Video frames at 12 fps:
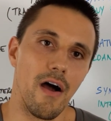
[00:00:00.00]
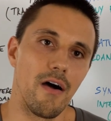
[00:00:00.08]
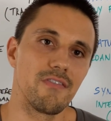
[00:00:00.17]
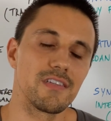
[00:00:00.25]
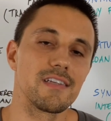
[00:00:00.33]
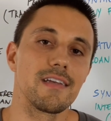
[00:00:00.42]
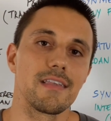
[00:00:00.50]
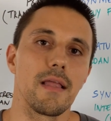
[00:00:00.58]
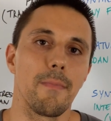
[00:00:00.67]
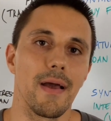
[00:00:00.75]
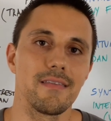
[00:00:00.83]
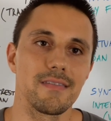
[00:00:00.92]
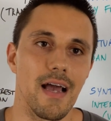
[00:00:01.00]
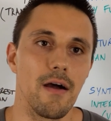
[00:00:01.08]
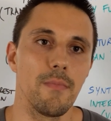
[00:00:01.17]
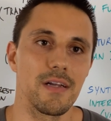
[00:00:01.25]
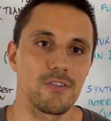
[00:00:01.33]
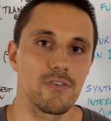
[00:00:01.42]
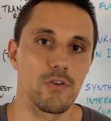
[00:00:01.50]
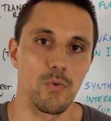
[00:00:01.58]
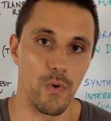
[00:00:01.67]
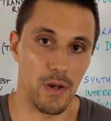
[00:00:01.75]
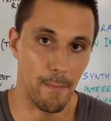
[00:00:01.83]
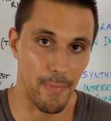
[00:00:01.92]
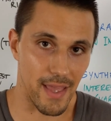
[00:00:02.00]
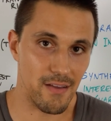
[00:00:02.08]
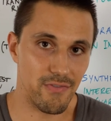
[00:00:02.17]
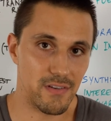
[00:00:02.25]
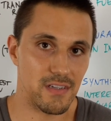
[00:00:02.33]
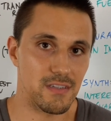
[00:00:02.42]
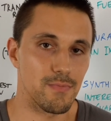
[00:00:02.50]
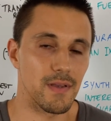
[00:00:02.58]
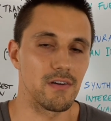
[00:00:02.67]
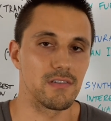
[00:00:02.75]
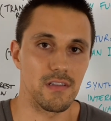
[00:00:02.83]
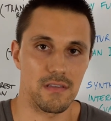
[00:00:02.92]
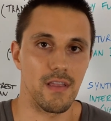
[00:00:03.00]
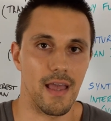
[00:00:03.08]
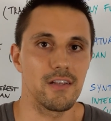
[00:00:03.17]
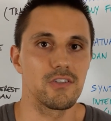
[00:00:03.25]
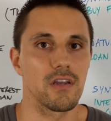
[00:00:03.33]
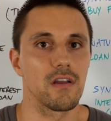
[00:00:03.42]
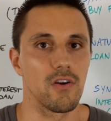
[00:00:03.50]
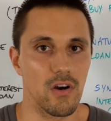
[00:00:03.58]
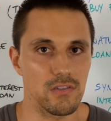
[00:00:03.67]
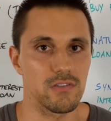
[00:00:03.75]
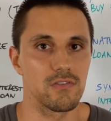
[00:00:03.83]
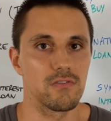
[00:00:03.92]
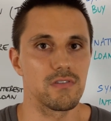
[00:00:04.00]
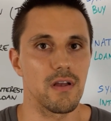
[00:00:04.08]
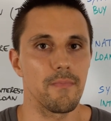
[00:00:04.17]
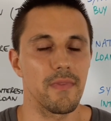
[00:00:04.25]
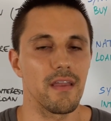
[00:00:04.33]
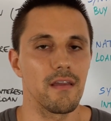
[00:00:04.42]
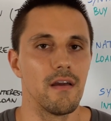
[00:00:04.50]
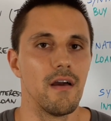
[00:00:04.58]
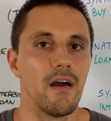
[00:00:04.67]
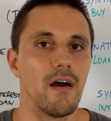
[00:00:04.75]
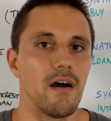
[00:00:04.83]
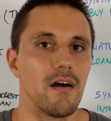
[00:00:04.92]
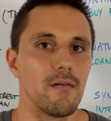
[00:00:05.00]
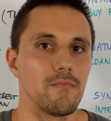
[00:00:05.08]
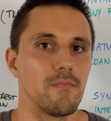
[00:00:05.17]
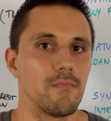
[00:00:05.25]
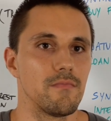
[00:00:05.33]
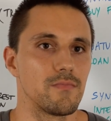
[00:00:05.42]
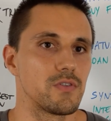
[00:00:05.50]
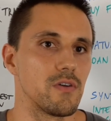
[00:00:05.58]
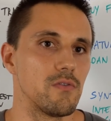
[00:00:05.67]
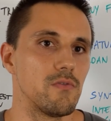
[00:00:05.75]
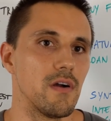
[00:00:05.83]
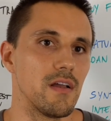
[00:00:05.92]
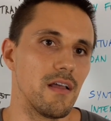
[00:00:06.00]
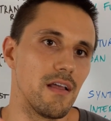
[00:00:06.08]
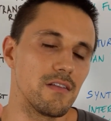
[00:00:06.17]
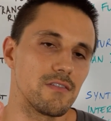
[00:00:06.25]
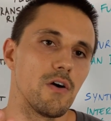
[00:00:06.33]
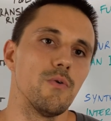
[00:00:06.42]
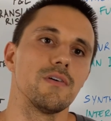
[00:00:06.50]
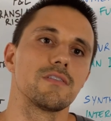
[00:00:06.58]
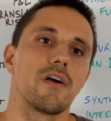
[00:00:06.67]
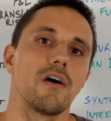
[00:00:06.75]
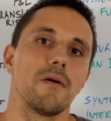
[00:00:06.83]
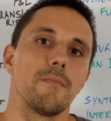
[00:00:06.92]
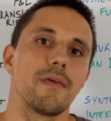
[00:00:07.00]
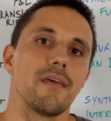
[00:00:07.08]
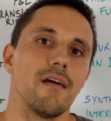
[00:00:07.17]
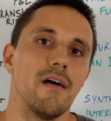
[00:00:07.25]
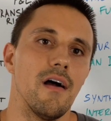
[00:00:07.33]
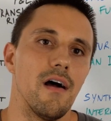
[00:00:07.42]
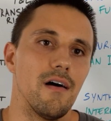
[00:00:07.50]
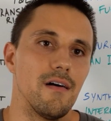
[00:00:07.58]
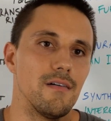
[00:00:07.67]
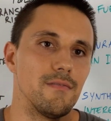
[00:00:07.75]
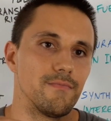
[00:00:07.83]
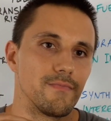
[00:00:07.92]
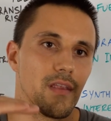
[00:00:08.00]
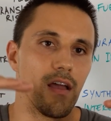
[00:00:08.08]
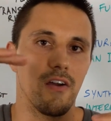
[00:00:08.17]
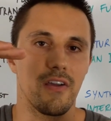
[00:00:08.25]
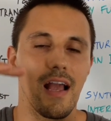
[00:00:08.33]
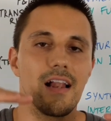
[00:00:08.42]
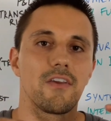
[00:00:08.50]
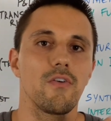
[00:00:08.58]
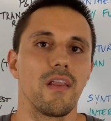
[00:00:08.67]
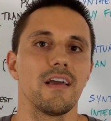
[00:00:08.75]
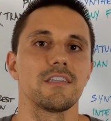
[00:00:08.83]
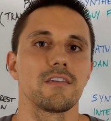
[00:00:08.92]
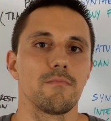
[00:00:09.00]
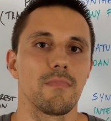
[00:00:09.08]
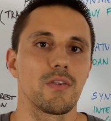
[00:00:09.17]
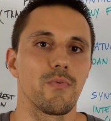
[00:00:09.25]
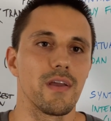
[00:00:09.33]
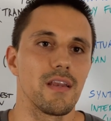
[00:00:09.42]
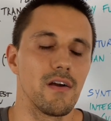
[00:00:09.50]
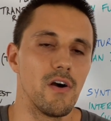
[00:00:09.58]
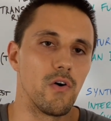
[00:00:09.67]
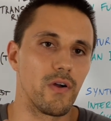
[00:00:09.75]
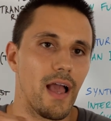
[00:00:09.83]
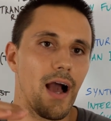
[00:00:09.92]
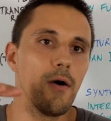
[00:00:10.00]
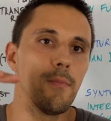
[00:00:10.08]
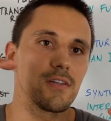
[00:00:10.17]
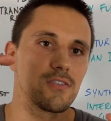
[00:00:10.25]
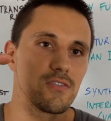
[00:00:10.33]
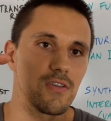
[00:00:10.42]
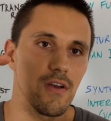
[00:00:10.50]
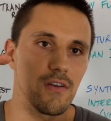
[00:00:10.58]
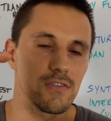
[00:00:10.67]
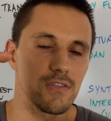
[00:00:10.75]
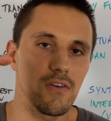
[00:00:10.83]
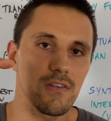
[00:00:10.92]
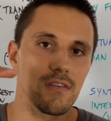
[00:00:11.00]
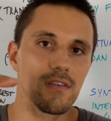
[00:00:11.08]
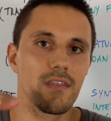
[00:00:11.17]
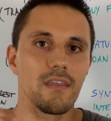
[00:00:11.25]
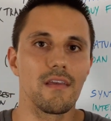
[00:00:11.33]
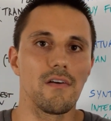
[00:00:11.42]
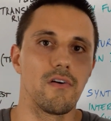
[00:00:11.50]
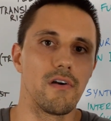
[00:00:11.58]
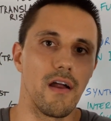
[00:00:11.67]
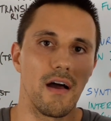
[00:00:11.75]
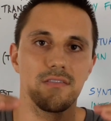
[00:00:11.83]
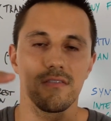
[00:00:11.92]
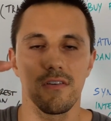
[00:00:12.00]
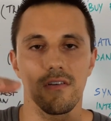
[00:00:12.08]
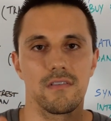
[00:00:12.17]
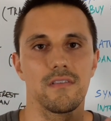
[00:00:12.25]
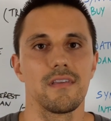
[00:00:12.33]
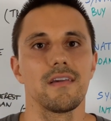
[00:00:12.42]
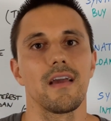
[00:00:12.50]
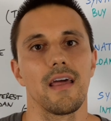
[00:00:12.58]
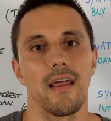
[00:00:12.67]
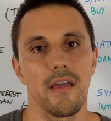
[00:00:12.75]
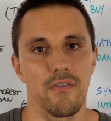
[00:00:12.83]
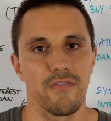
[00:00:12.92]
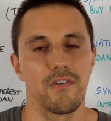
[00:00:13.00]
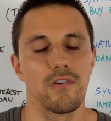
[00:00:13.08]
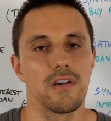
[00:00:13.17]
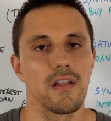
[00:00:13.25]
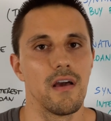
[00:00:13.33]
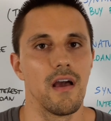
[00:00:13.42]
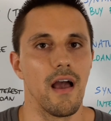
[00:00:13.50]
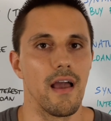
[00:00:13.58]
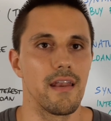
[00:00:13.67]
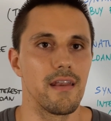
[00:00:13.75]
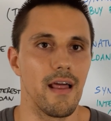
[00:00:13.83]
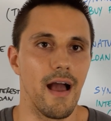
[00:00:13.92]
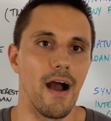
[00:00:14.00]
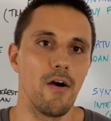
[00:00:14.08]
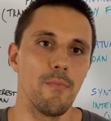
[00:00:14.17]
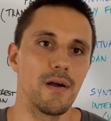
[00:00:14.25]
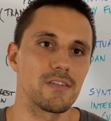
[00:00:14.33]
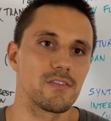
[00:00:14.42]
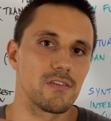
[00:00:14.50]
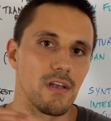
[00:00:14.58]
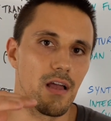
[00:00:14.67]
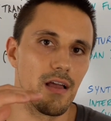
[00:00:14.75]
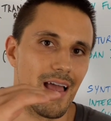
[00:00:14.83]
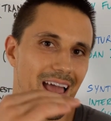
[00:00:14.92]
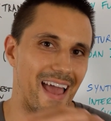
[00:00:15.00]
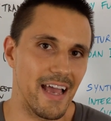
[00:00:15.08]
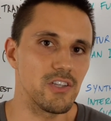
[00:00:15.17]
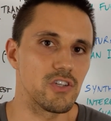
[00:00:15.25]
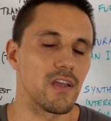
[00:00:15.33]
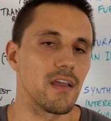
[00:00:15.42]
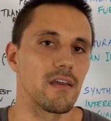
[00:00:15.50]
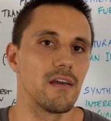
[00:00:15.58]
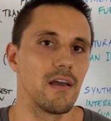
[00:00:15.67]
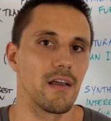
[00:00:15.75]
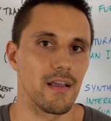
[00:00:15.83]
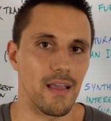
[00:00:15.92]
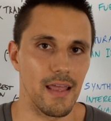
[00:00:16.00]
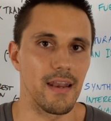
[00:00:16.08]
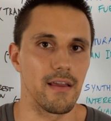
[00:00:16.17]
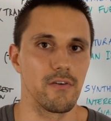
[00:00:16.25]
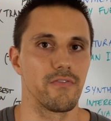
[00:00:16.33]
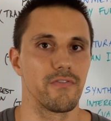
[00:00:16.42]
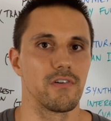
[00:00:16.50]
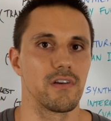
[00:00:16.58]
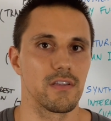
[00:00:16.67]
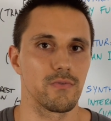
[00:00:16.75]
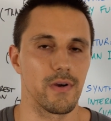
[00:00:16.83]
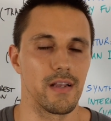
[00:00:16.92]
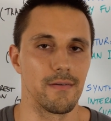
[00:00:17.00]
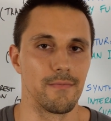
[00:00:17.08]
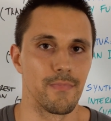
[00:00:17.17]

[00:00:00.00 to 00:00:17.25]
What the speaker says: Obviously it depends how much you want to pay for this, because hedging costs you something. So it's always going to be a calculation between, okay, how much certainty or uncertainty can I afford, and how much hedging can I afford as well.